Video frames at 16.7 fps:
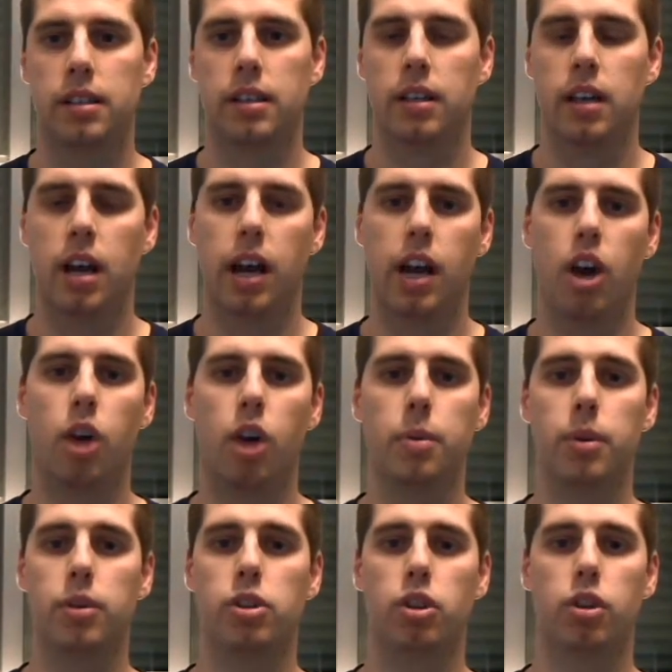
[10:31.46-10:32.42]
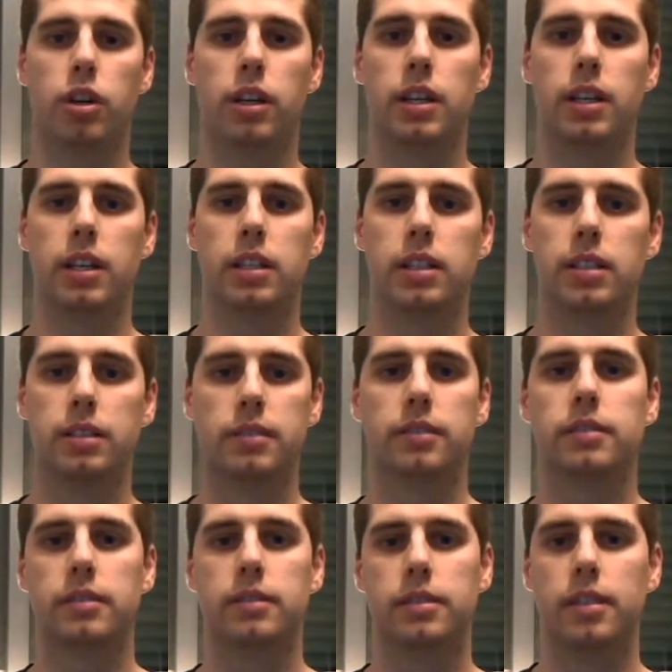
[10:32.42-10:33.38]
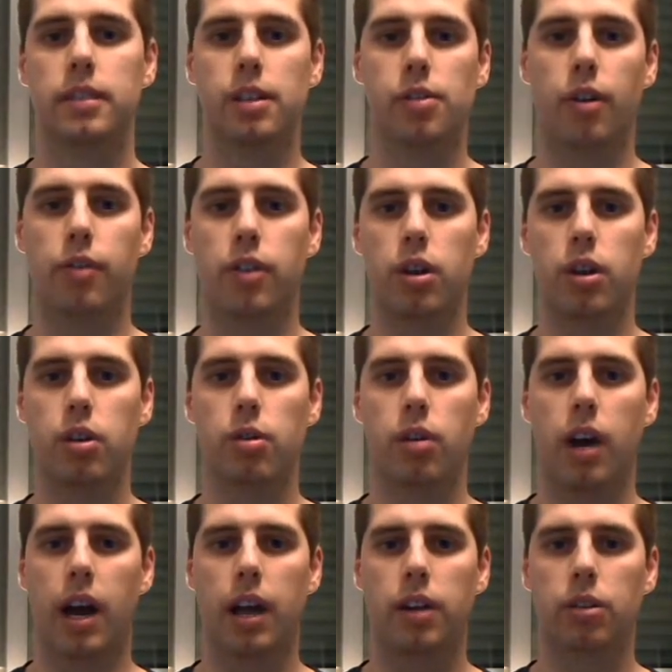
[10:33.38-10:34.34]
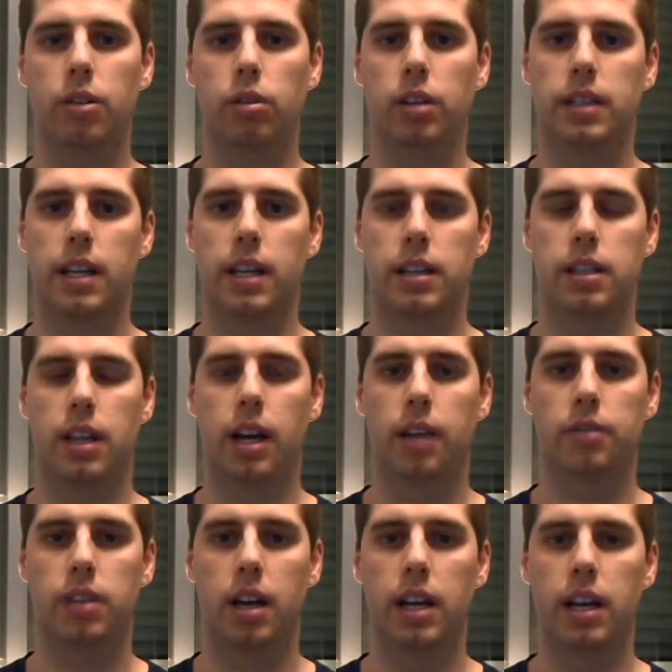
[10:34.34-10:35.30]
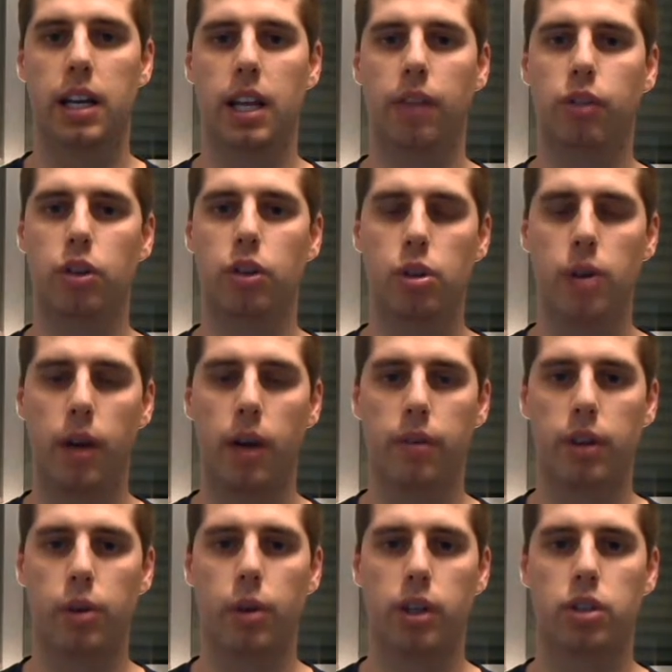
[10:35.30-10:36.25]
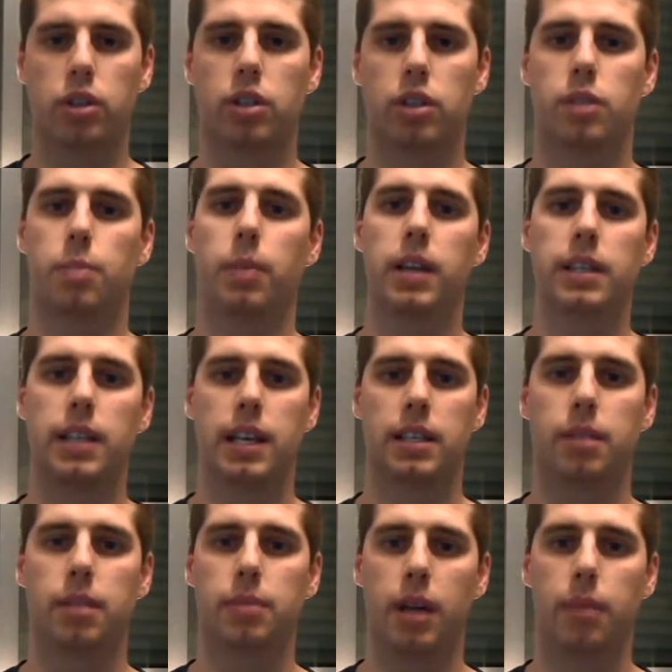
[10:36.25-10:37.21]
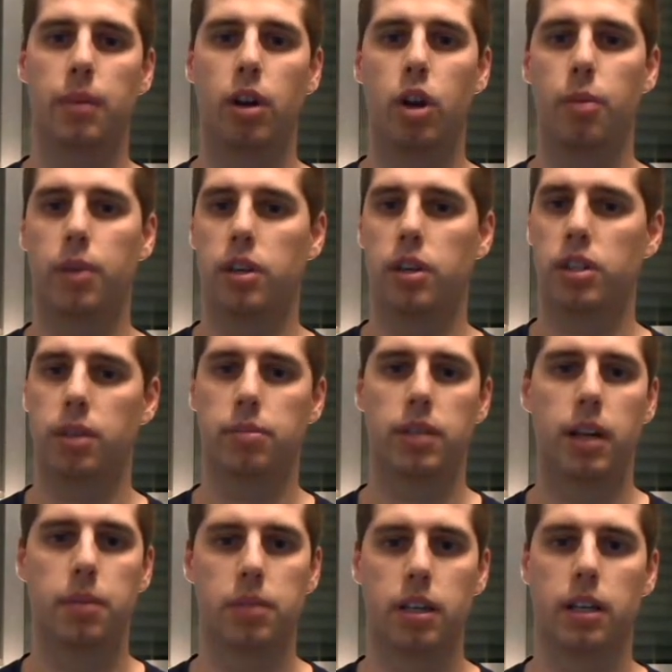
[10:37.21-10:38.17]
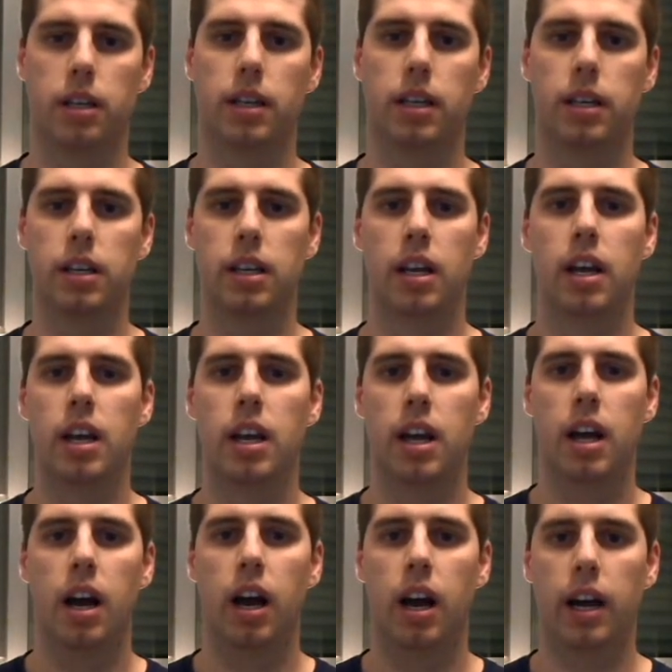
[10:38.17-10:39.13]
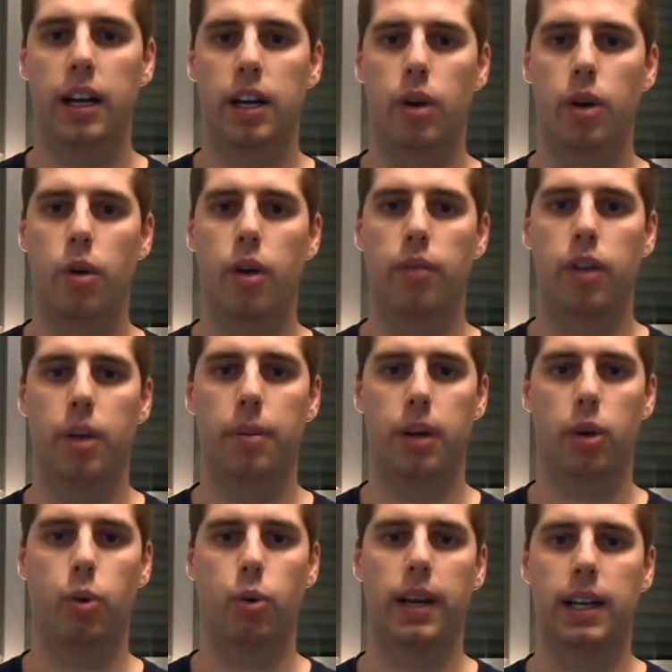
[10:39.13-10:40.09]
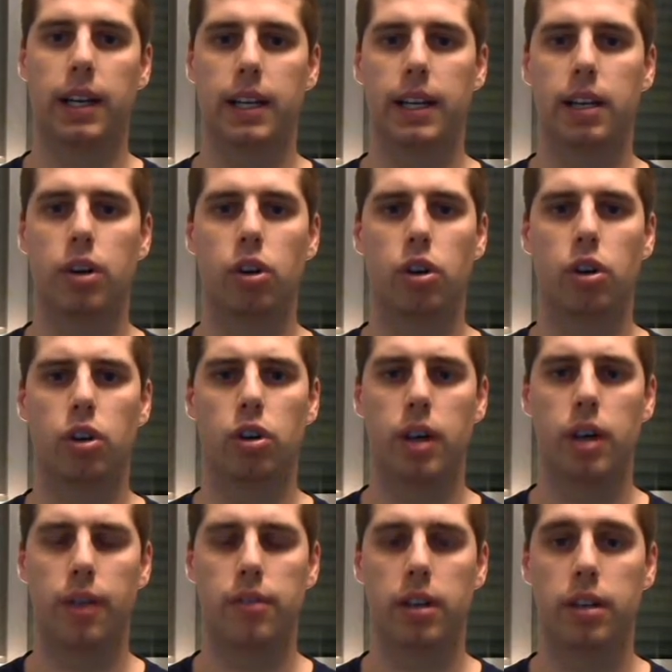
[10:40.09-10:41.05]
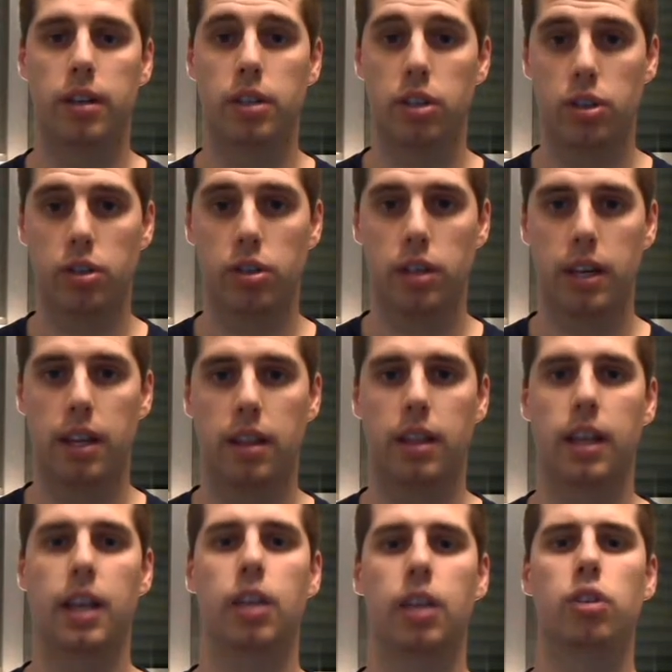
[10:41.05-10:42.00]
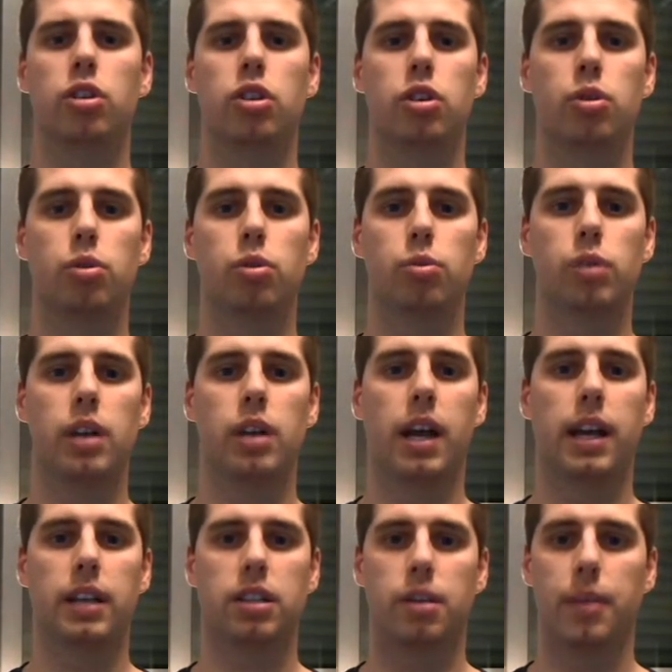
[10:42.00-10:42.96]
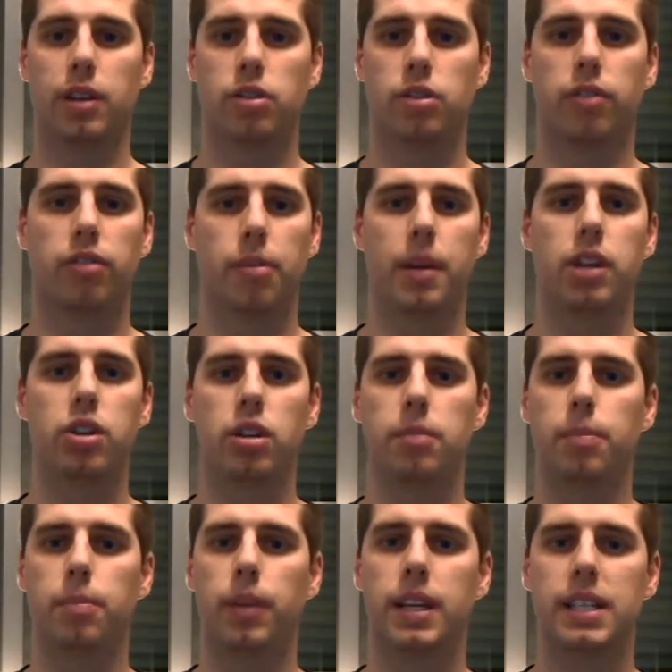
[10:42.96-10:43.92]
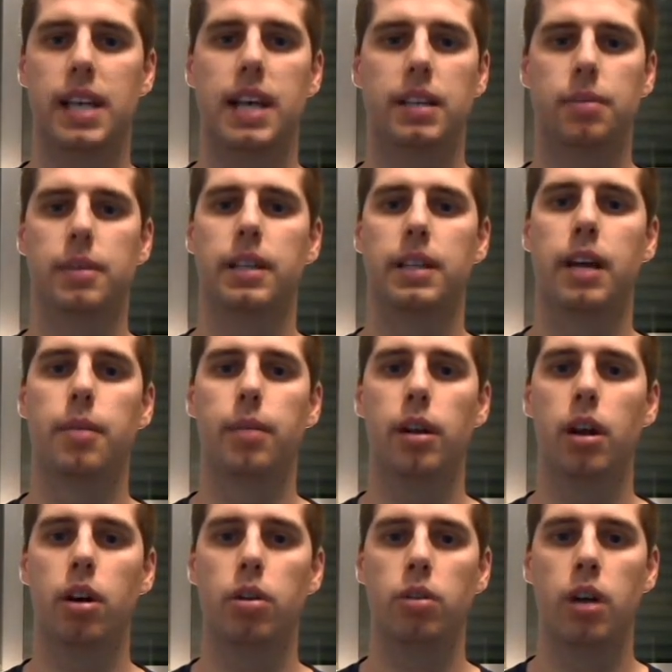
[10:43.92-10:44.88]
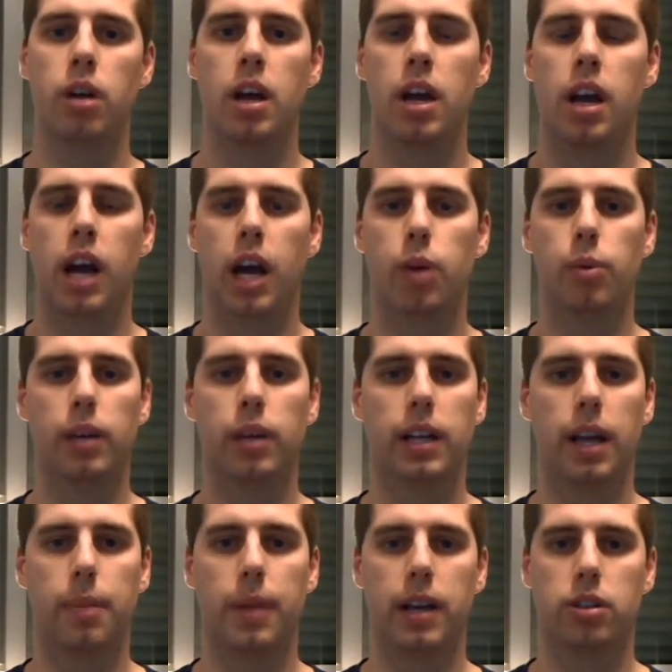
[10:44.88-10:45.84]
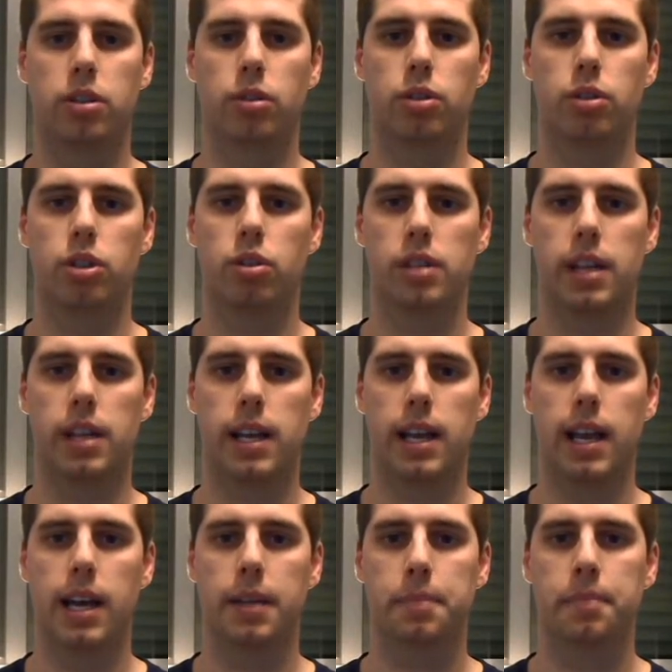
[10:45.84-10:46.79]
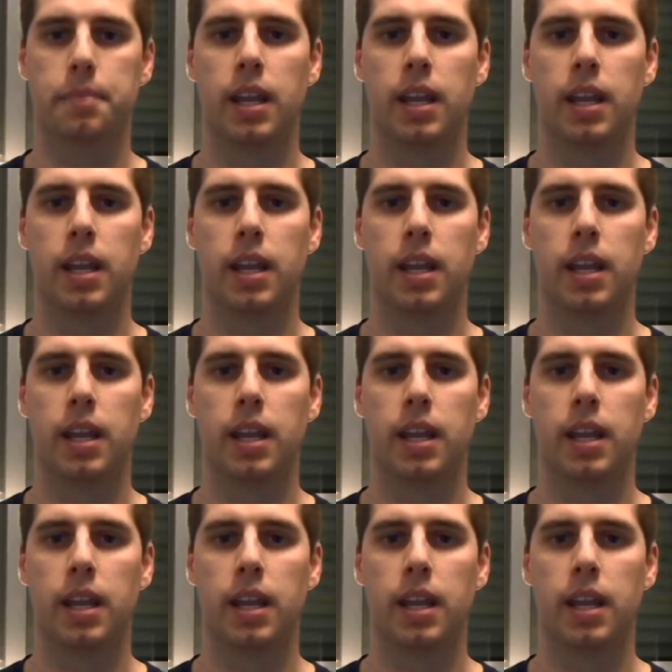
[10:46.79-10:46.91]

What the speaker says: I hope you enjoyed the review and all the tests that I've done. If you do have any questions, please ask them down below, because sometimes I go over it a bit quickly, or you haven't understood anything, or you would like some extra information. Please ask me down below. I will get back to you as soon as I can.